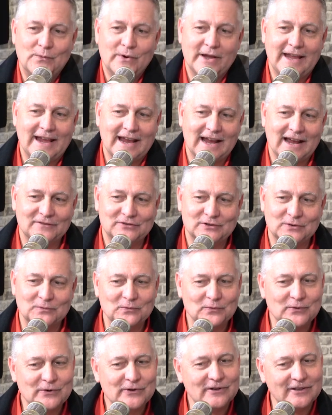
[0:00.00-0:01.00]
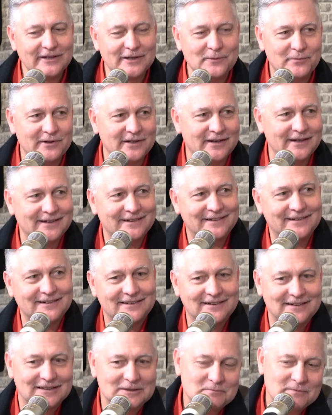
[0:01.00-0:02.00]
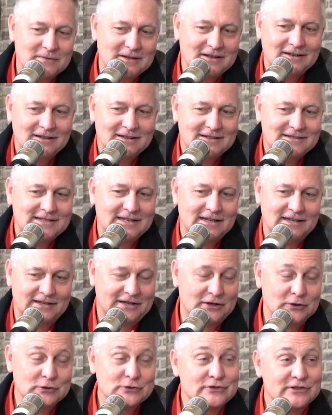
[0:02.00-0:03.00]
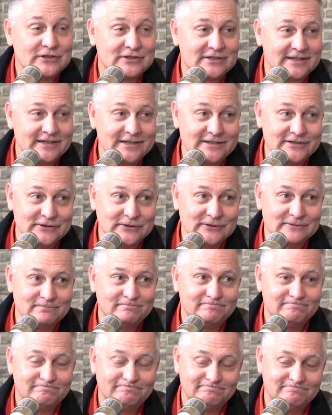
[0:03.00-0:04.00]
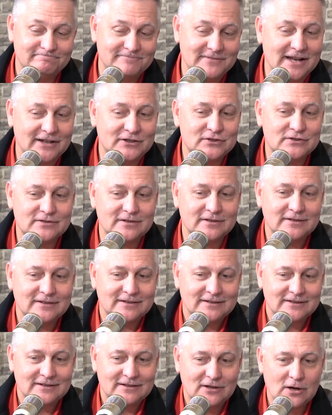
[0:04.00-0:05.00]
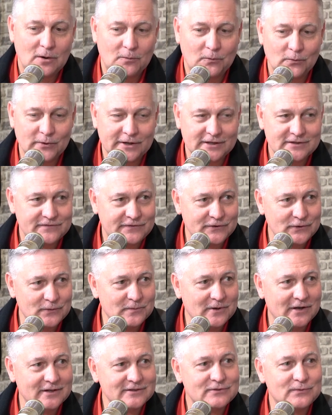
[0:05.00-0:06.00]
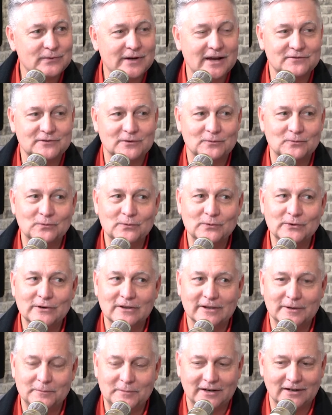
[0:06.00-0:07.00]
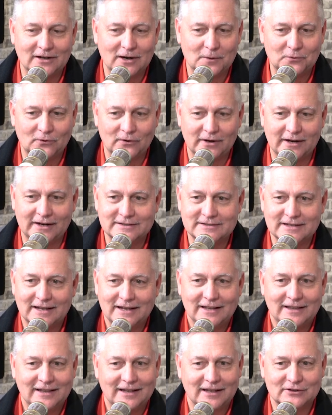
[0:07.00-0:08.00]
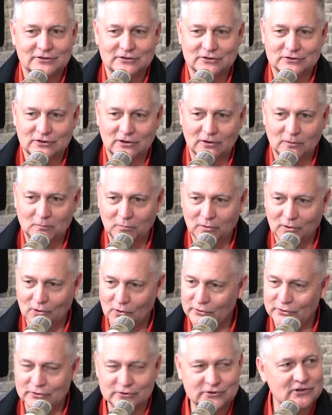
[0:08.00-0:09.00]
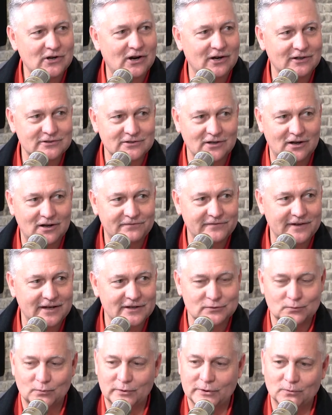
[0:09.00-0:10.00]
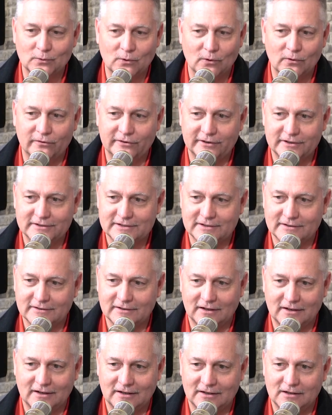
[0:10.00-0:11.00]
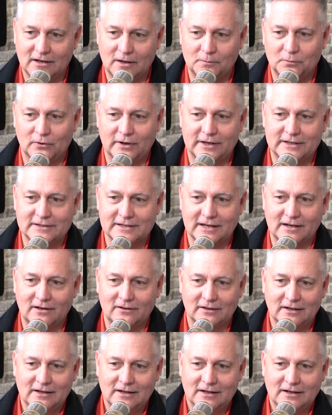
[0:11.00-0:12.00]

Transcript: we have some really big, here's the teaser. Next couple weeks, few months, we have some really big upgrades that are just going to blow your socks off as we roll these upgrades out.